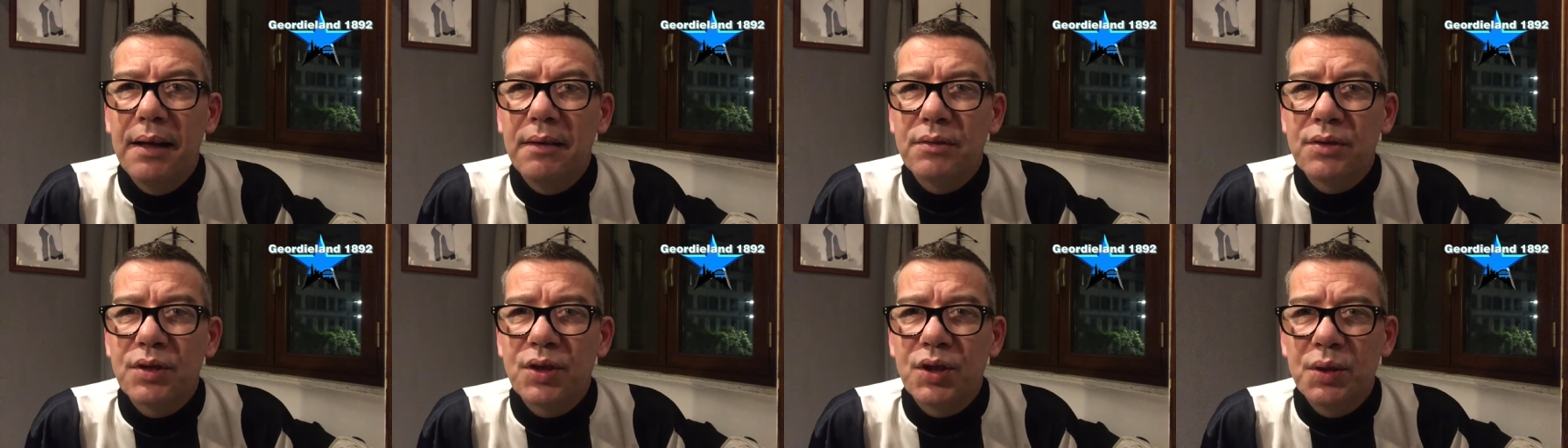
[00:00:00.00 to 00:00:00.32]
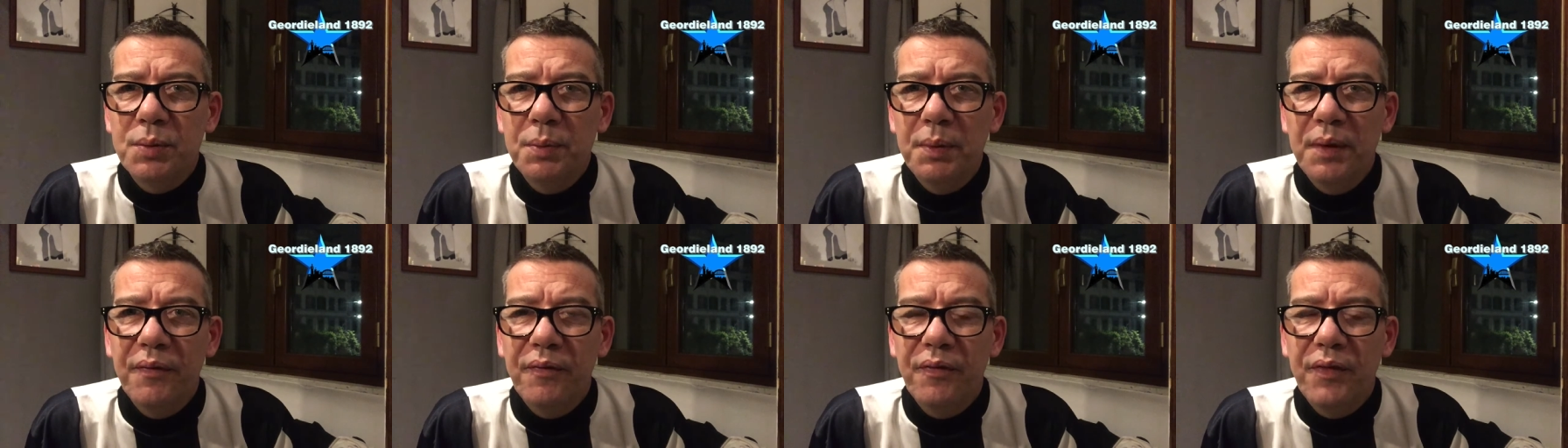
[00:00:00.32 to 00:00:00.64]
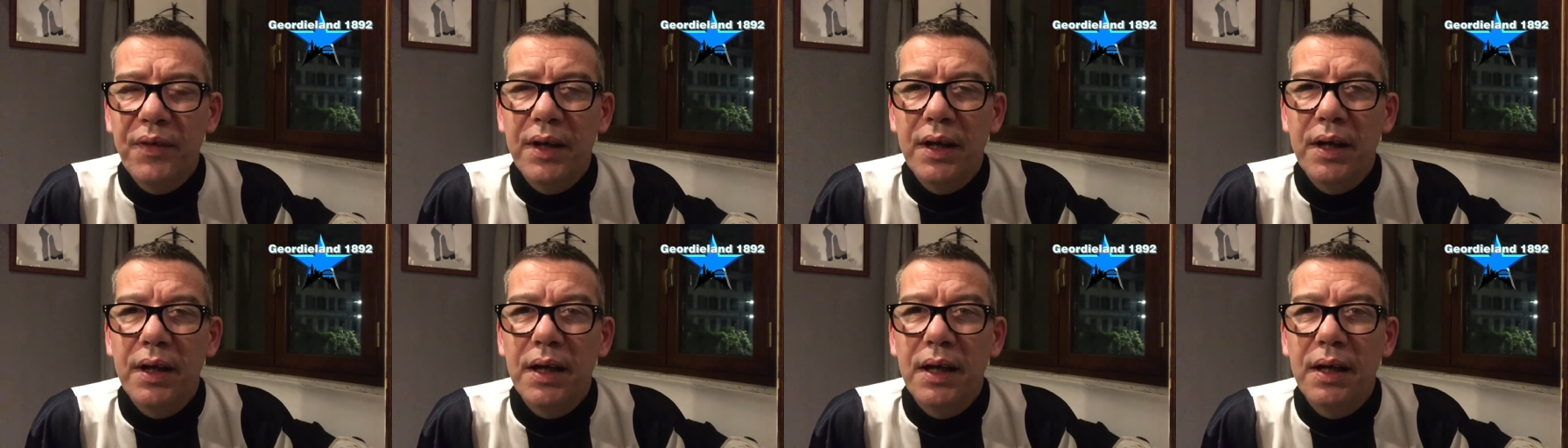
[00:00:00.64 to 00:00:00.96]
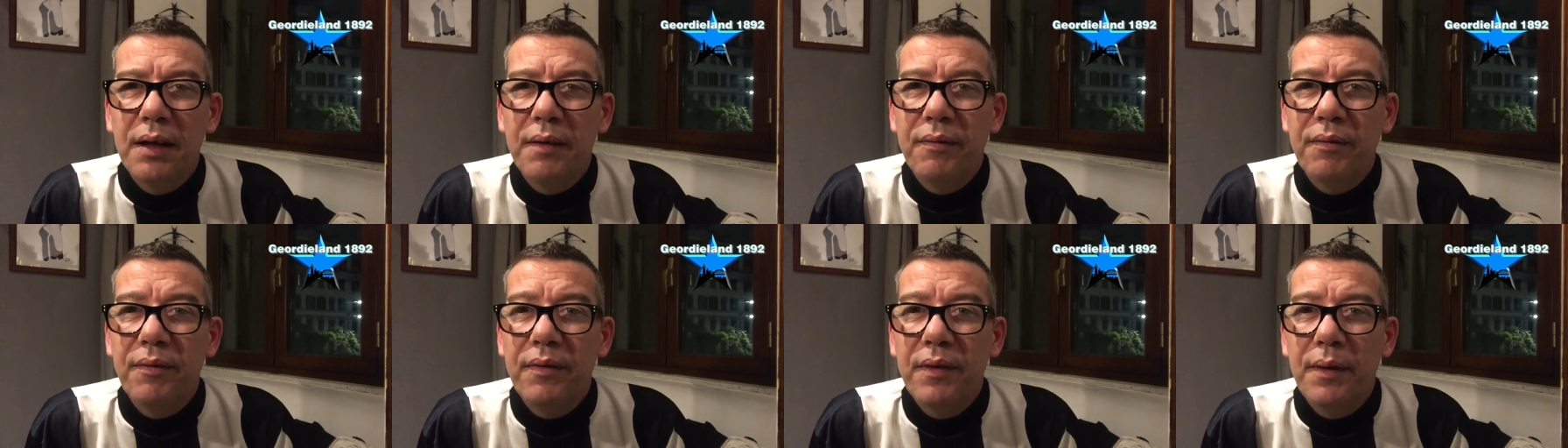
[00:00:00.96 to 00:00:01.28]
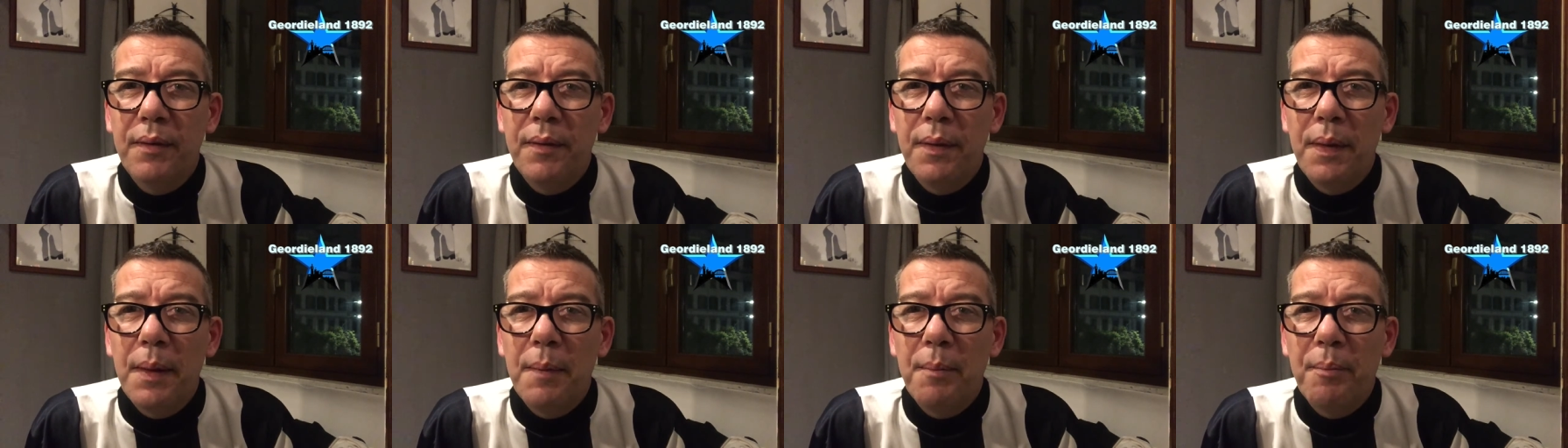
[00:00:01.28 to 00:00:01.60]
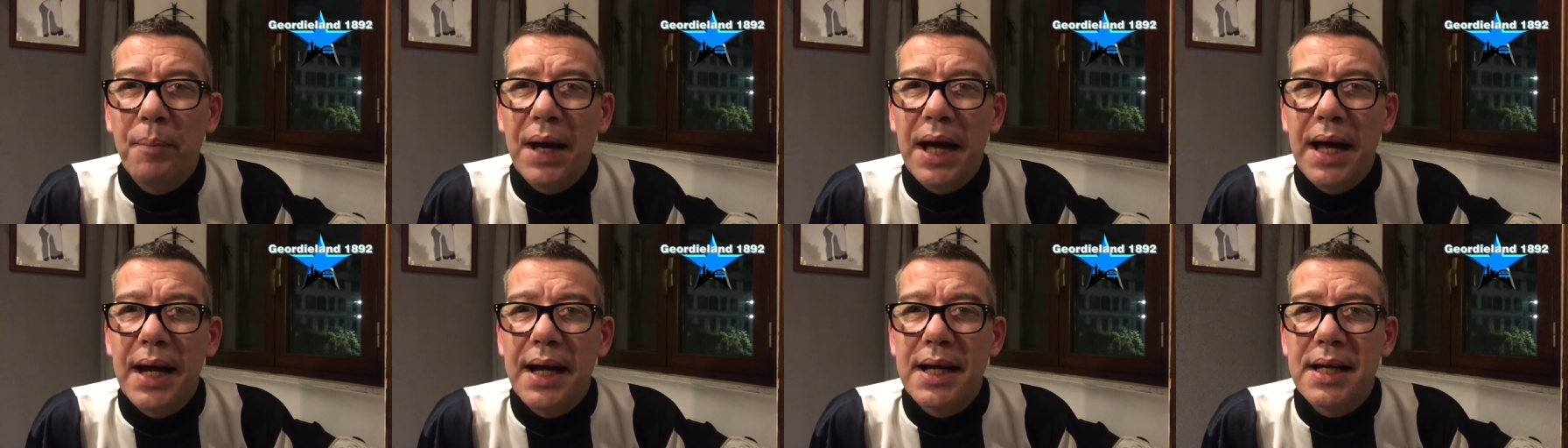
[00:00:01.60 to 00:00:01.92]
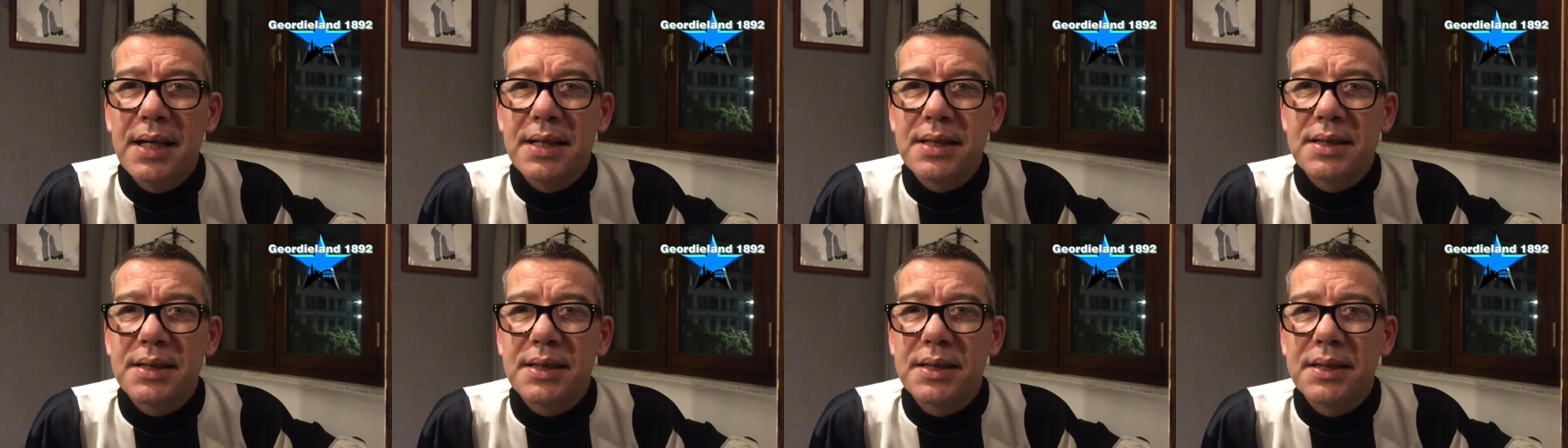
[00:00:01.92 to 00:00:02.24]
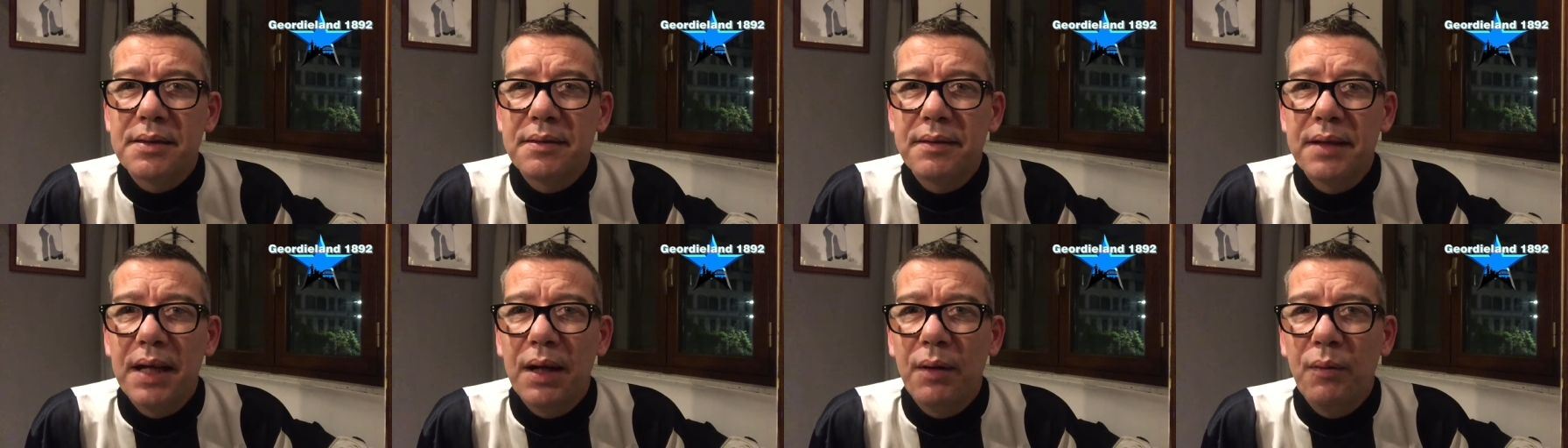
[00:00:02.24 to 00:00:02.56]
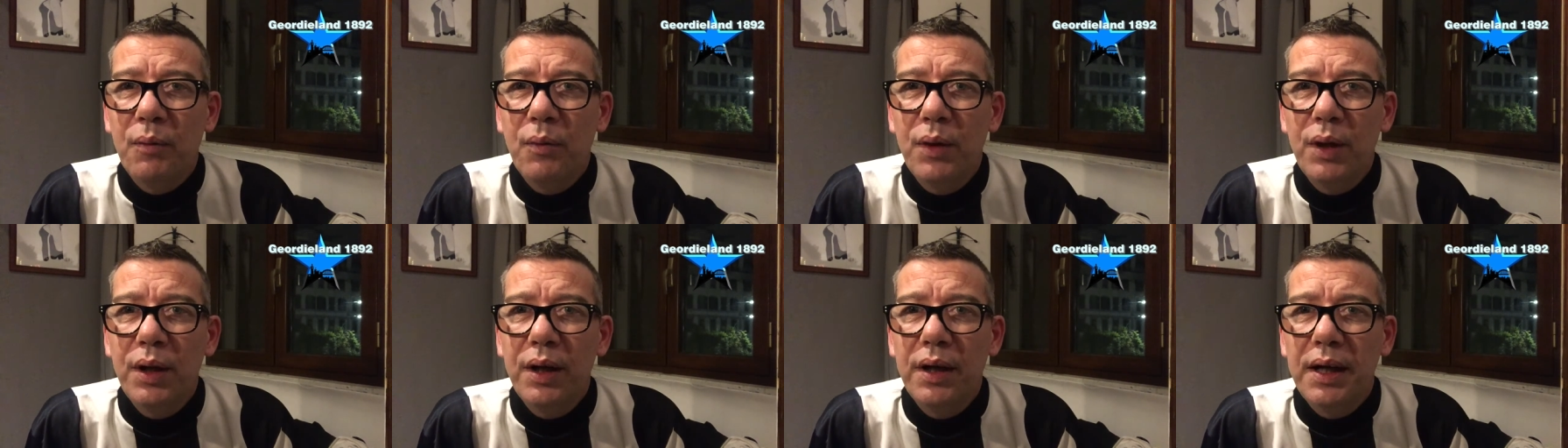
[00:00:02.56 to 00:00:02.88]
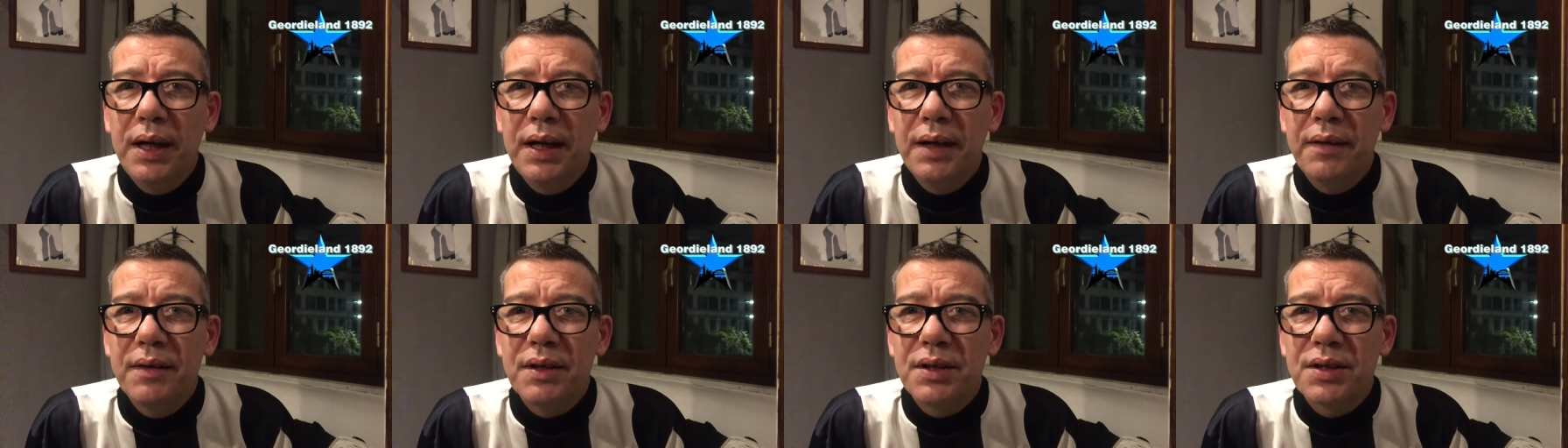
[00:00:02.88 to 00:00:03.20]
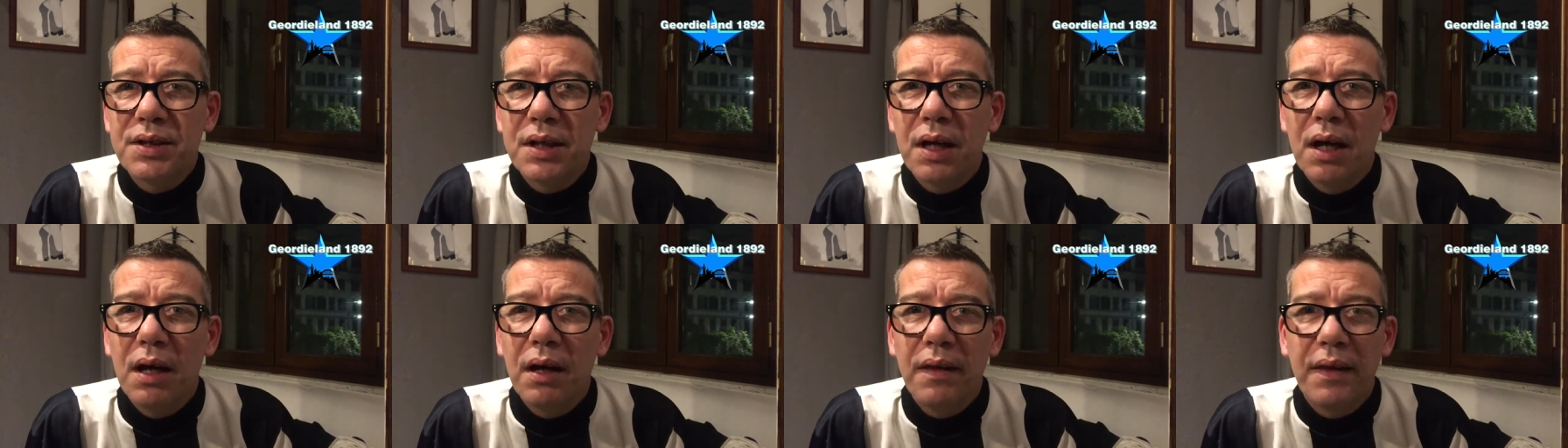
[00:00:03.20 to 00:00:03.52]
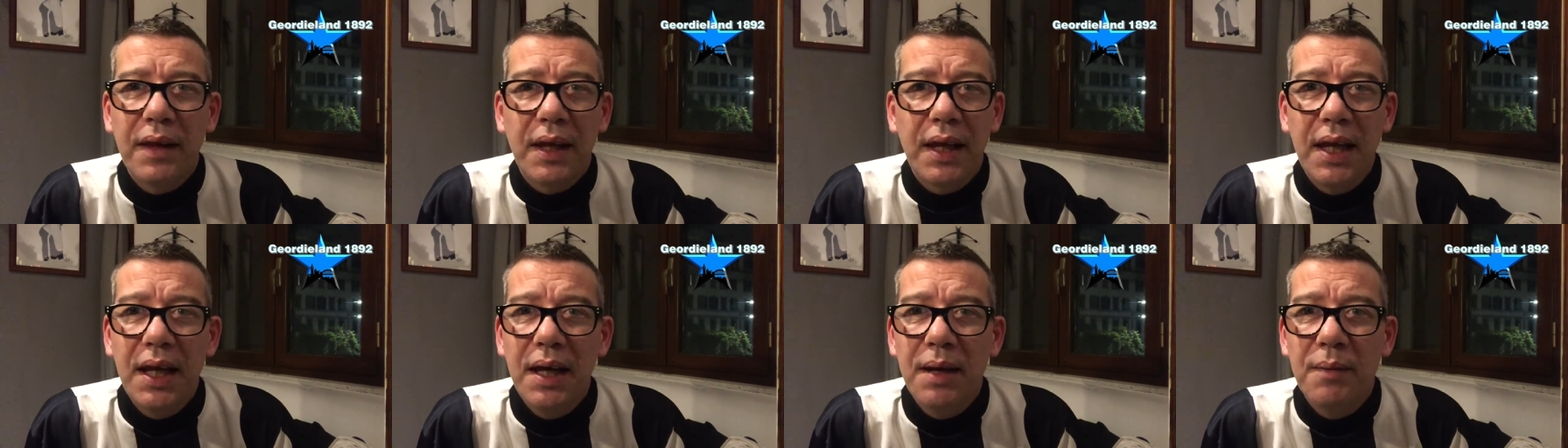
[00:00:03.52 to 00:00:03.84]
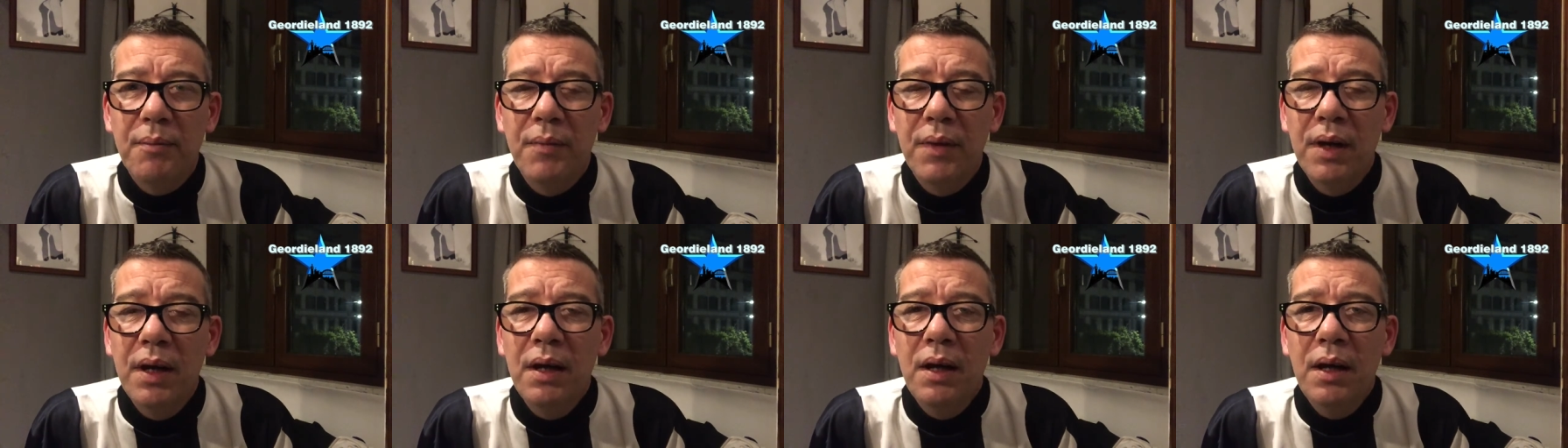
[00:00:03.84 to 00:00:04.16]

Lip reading: some of the banners that were at the start of the game